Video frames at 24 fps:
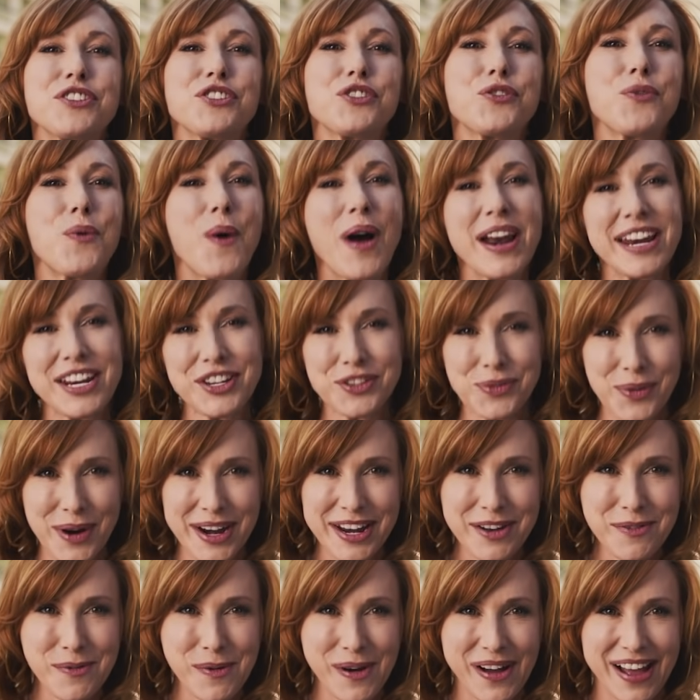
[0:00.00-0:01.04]
the
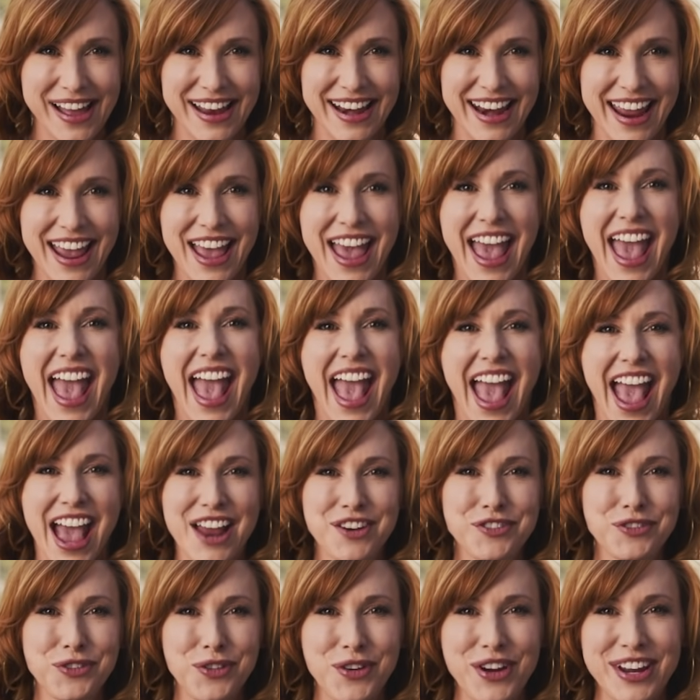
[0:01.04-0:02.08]
2021
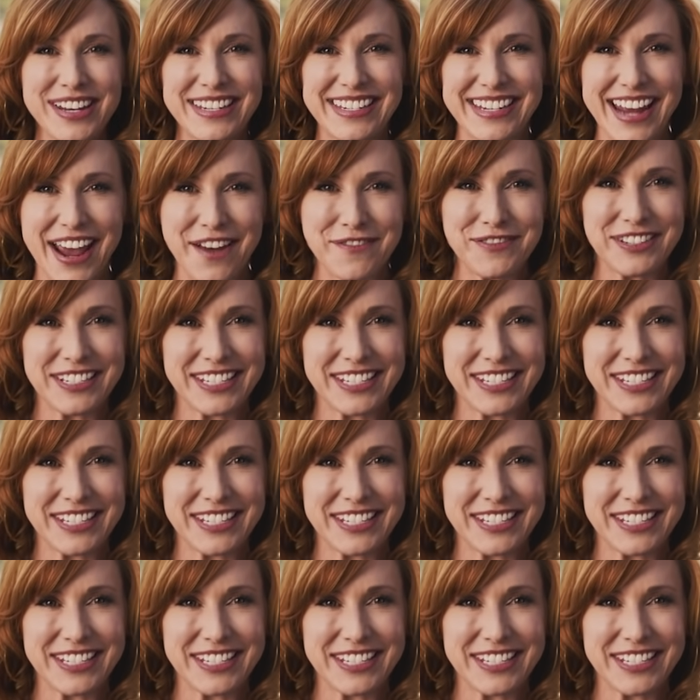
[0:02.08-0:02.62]
Android Dev